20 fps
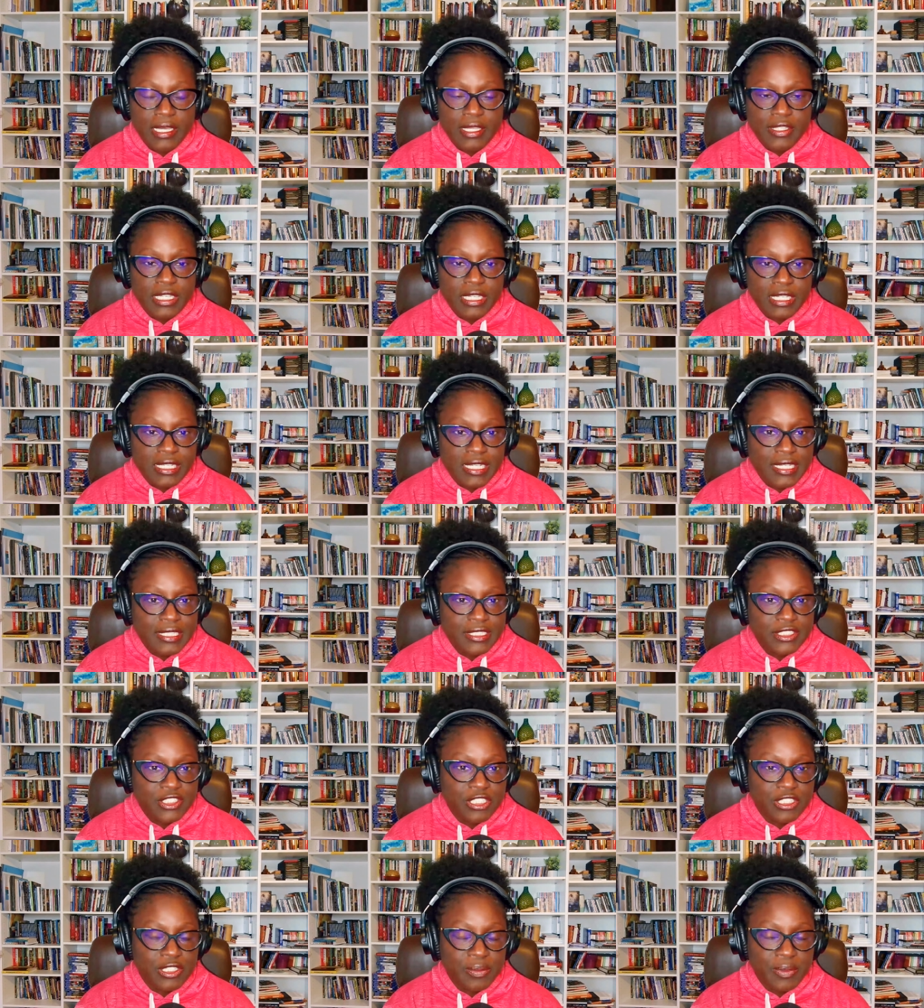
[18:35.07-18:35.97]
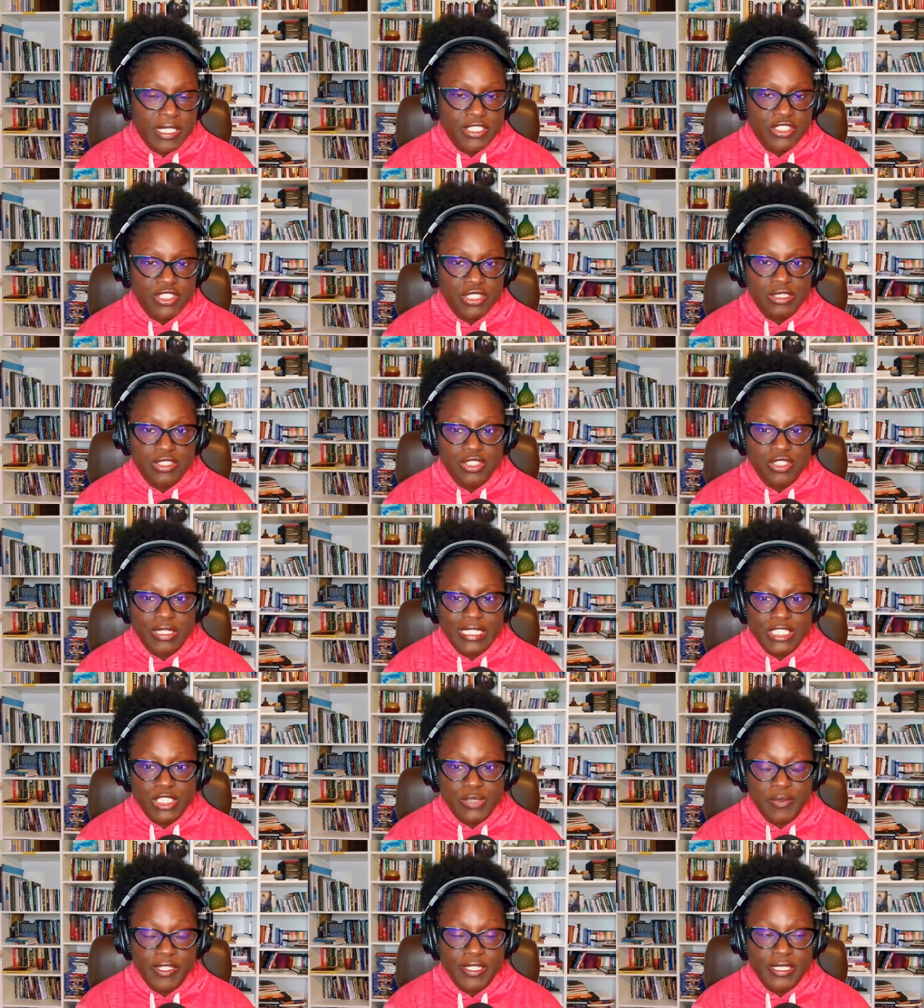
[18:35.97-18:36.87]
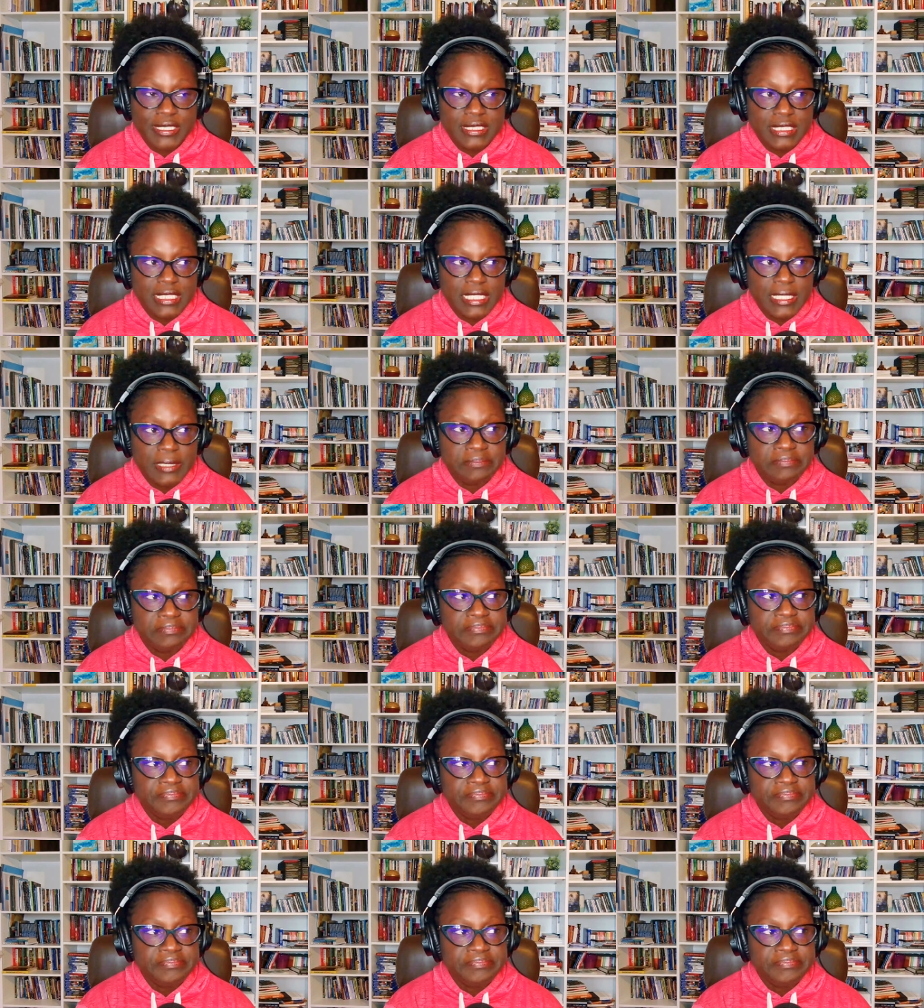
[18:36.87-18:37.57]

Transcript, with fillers: their clients and their patients are experiencing.